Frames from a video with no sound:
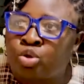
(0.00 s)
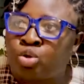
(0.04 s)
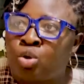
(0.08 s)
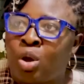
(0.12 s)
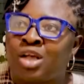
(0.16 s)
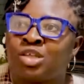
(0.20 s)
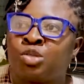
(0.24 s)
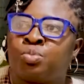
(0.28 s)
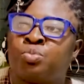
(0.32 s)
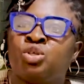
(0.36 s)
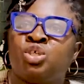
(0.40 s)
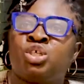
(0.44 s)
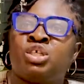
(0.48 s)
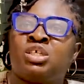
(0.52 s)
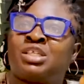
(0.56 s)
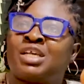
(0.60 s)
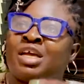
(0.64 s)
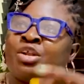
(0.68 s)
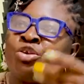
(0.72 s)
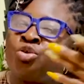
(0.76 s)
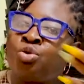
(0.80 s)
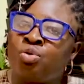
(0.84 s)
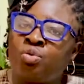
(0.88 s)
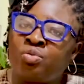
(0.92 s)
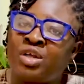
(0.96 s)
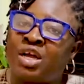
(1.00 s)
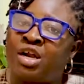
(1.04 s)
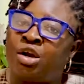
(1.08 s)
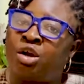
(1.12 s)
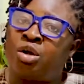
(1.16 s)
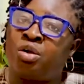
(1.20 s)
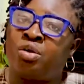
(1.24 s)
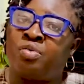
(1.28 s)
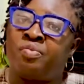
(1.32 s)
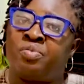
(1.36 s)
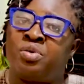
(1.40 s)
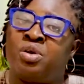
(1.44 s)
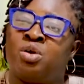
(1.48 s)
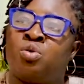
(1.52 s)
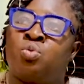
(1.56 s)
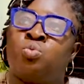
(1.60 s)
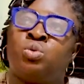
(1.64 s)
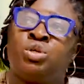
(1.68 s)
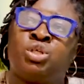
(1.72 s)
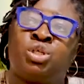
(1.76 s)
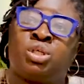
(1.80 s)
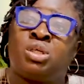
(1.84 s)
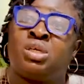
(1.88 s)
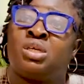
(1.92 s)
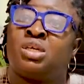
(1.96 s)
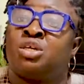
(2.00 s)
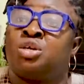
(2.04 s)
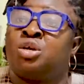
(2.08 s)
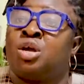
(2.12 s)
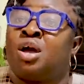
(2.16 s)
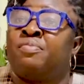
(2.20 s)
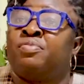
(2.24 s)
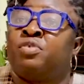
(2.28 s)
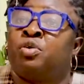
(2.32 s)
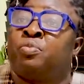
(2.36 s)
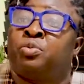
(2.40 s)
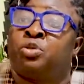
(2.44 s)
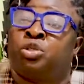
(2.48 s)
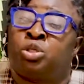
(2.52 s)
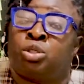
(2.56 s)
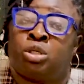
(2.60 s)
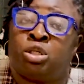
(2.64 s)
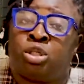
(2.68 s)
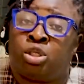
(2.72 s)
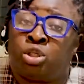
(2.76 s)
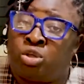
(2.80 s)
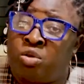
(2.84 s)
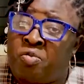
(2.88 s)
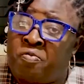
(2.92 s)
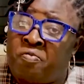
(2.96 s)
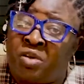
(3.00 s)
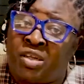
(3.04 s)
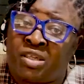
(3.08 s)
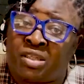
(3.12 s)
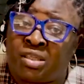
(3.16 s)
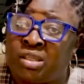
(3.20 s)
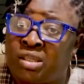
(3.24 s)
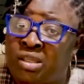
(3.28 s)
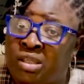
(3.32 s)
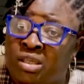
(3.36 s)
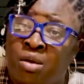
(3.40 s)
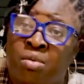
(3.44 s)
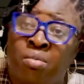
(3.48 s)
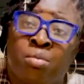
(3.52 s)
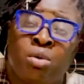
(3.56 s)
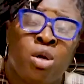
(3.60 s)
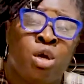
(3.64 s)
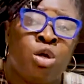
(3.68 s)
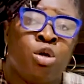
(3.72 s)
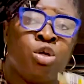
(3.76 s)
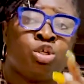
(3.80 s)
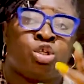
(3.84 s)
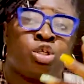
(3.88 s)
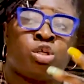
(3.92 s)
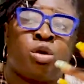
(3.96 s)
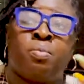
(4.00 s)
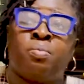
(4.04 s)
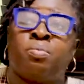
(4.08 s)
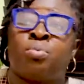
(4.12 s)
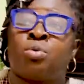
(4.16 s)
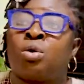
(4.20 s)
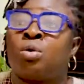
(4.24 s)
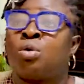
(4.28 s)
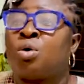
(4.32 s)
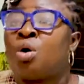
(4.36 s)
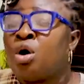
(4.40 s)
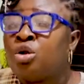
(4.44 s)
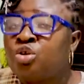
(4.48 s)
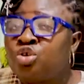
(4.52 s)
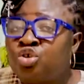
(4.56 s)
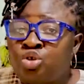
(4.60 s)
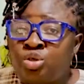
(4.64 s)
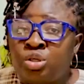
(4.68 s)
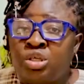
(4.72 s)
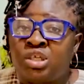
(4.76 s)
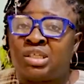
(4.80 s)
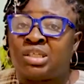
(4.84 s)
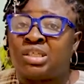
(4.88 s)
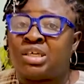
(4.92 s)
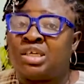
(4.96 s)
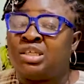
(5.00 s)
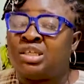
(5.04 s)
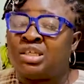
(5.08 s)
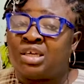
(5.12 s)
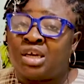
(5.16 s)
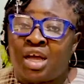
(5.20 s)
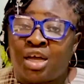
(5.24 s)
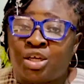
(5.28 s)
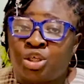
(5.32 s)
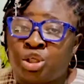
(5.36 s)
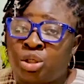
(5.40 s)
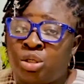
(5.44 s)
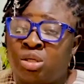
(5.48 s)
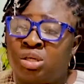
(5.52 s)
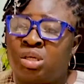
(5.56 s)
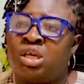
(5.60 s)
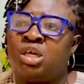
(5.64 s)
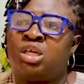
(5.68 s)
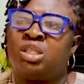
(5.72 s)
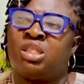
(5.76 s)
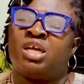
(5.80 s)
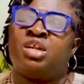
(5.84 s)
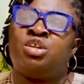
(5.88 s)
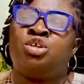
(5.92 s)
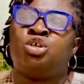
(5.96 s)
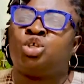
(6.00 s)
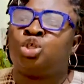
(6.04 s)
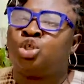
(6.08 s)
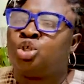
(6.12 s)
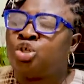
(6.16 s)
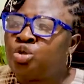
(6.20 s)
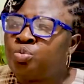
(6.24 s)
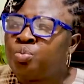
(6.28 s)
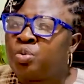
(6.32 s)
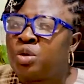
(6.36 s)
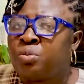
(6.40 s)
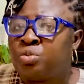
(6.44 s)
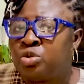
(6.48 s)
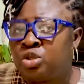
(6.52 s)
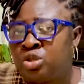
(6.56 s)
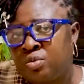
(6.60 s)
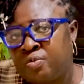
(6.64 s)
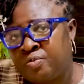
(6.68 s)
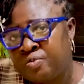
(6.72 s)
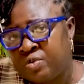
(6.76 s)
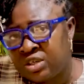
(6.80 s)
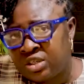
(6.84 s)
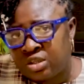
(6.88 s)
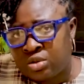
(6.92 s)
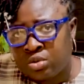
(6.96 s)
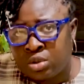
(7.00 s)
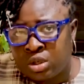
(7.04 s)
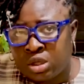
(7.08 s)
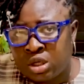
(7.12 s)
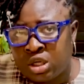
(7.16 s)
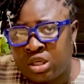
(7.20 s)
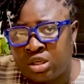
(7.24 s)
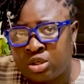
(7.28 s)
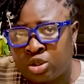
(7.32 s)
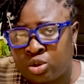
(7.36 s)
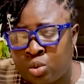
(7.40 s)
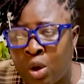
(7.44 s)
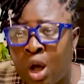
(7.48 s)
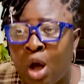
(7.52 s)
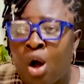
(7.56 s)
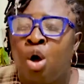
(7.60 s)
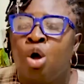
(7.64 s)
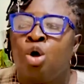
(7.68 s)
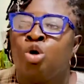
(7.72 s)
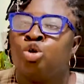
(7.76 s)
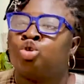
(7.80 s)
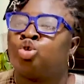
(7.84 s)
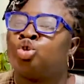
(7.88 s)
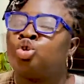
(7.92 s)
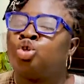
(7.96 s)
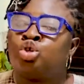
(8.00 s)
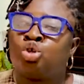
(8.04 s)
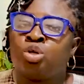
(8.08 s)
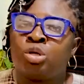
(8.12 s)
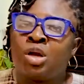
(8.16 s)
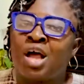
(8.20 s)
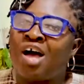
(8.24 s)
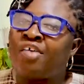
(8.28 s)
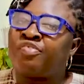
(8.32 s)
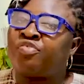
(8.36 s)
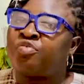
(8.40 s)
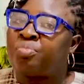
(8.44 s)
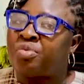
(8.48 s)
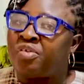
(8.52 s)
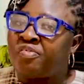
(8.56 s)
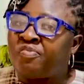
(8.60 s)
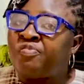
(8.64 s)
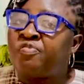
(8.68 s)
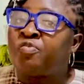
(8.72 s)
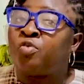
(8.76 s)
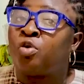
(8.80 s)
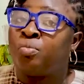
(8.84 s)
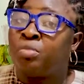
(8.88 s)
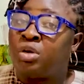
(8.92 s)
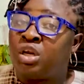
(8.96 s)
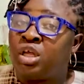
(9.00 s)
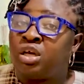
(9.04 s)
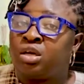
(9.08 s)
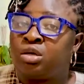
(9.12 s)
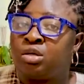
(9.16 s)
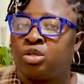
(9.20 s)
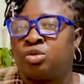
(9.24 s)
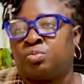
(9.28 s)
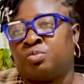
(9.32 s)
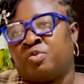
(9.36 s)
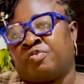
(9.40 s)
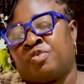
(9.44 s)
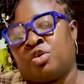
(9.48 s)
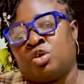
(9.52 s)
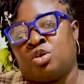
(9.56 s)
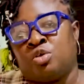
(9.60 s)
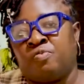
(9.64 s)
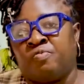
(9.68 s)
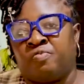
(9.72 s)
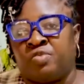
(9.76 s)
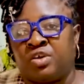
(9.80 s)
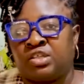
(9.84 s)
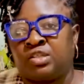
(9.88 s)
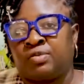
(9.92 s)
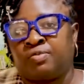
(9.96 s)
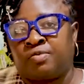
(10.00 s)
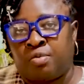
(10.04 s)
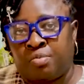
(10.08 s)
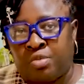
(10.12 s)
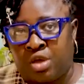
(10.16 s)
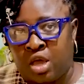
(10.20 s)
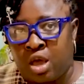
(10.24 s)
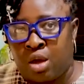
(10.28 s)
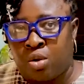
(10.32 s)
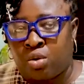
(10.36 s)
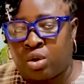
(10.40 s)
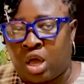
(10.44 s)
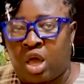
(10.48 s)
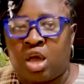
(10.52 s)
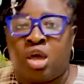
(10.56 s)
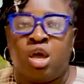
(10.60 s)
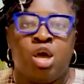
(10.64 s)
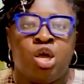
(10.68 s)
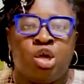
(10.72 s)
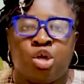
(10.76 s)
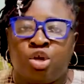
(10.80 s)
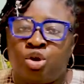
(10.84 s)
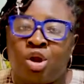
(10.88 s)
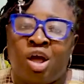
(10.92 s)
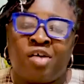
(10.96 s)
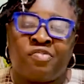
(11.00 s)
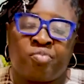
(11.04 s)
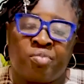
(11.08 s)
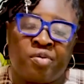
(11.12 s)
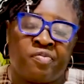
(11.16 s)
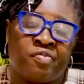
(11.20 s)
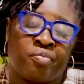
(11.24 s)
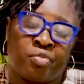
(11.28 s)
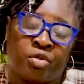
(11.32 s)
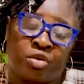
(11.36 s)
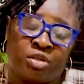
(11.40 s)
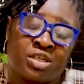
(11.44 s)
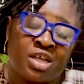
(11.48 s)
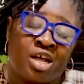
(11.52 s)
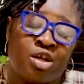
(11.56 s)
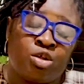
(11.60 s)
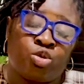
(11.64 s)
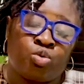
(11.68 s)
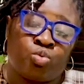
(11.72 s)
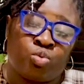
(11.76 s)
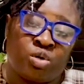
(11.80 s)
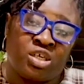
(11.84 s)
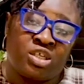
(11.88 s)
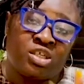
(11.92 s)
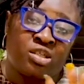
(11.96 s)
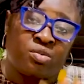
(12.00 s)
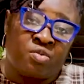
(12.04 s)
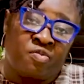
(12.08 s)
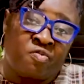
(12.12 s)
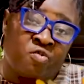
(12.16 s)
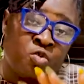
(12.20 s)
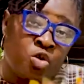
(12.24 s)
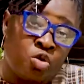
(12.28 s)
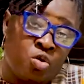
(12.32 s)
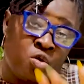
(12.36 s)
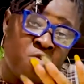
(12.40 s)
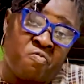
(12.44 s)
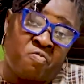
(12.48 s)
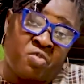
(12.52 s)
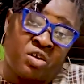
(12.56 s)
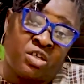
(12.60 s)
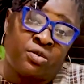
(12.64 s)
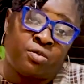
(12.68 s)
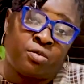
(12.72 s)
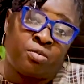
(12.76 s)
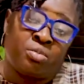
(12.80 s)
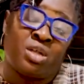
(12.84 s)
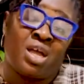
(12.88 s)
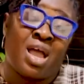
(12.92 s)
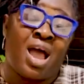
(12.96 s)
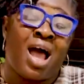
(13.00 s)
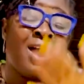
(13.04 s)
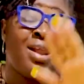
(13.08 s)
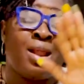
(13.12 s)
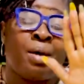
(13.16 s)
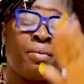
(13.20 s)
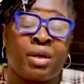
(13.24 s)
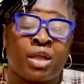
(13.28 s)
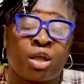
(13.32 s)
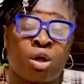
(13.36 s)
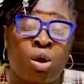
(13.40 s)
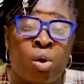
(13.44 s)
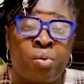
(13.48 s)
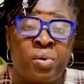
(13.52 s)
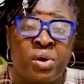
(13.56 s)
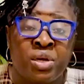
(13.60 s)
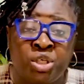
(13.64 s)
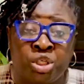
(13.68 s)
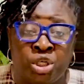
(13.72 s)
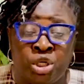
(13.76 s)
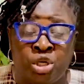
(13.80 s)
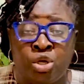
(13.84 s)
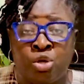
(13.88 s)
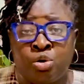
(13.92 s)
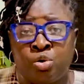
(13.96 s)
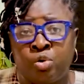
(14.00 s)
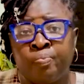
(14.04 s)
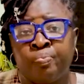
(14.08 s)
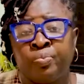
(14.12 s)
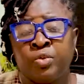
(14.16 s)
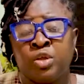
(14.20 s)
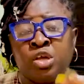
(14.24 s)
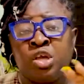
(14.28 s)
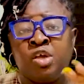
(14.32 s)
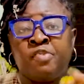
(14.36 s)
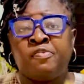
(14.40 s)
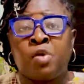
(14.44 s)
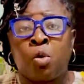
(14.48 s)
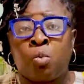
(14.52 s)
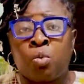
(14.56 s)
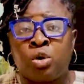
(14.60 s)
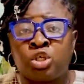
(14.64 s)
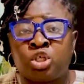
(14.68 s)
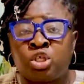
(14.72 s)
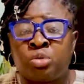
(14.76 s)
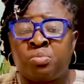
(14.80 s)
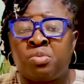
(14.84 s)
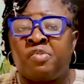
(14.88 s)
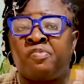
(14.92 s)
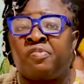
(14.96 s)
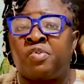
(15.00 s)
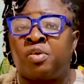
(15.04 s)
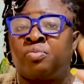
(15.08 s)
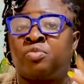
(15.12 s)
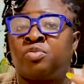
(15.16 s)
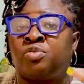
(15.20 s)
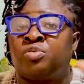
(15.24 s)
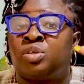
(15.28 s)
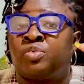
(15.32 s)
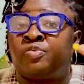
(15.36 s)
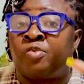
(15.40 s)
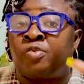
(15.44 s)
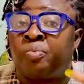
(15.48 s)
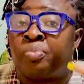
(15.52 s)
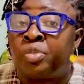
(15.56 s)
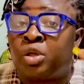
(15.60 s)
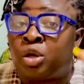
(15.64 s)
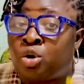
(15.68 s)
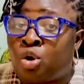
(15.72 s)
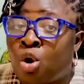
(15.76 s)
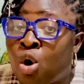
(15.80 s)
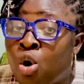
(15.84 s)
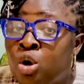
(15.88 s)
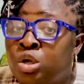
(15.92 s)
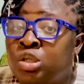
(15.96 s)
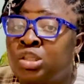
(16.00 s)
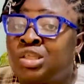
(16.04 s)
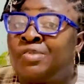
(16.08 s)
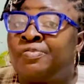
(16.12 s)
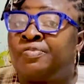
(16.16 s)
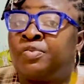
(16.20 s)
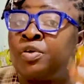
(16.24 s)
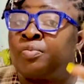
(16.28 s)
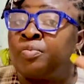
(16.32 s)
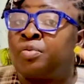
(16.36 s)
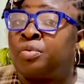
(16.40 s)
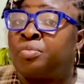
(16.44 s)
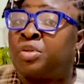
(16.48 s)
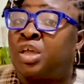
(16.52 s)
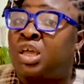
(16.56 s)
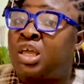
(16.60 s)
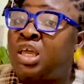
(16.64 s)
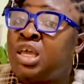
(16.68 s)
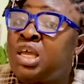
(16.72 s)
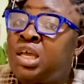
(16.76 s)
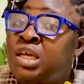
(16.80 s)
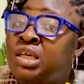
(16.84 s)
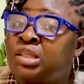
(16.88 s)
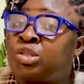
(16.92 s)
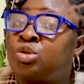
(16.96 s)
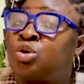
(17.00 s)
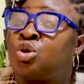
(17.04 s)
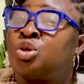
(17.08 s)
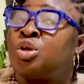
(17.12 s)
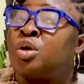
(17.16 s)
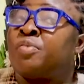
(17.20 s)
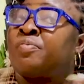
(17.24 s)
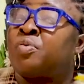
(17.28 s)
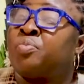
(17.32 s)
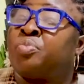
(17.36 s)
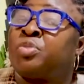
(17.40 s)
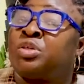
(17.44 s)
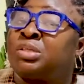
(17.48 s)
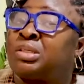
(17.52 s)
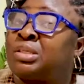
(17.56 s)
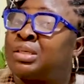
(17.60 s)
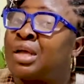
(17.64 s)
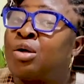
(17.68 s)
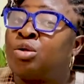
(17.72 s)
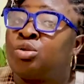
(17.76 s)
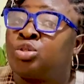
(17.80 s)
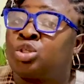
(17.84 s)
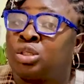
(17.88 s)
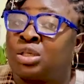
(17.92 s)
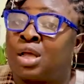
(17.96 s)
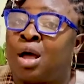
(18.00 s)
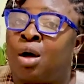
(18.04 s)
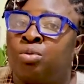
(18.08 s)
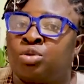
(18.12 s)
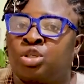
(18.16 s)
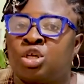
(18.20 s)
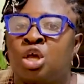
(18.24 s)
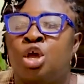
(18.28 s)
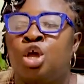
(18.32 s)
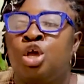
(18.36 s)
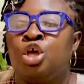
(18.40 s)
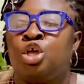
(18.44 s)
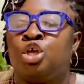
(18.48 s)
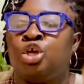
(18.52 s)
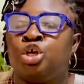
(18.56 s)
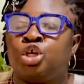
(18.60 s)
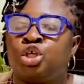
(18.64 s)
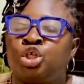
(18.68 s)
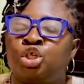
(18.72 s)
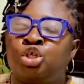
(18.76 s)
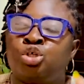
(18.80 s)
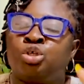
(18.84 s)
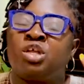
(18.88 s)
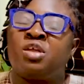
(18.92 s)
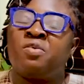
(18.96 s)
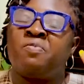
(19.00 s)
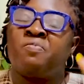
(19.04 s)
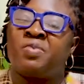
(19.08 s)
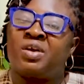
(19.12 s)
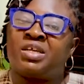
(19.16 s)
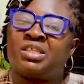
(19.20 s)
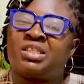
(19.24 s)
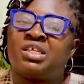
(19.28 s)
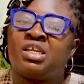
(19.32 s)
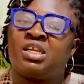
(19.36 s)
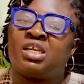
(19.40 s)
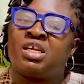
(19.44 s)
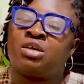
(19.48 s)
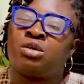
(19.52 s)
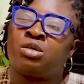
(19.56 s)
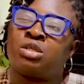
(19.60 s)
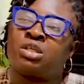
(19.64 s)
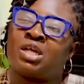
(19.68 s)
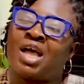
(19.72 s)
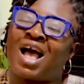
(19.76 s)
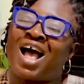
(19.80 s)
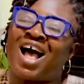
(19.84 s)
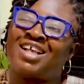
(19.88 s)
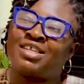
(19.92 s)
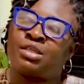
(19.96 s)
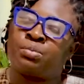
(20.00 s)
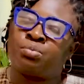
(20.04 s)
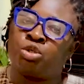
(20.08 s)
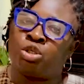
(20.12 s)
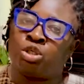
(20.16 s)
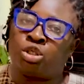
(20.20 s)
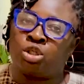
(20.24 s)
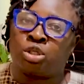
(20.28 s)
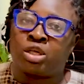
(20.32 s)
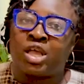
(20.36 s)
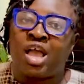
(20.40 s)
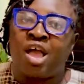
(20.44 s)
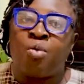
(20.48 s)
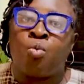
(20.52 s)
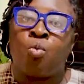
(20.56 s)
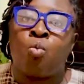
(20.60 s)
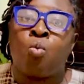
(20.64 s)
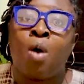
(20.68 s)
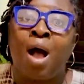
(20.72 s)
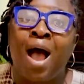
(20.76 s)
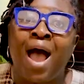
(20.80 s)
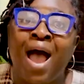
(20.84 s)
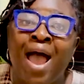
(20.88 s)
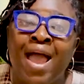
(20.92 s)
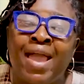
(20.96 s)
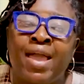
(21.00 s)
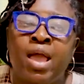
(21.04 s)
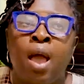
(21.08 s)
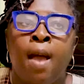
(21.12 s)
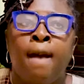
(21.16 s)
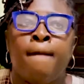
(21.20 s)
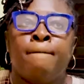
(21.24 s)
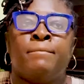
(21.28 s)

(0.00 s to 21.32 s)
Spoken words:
So as much as I know that a lot of you are wishing that you have the opportunity to invest in some countries internationally, then you should be able to invest locally as well. So you don't have to be from Lagos before you invest from here, okay? You don't have to be from the Southwest before you invest from there. And I'm encouraging you, if you're watching me from the north, if you're from the east, or you're from the south, you should invest in Lagos as much as you can. Why?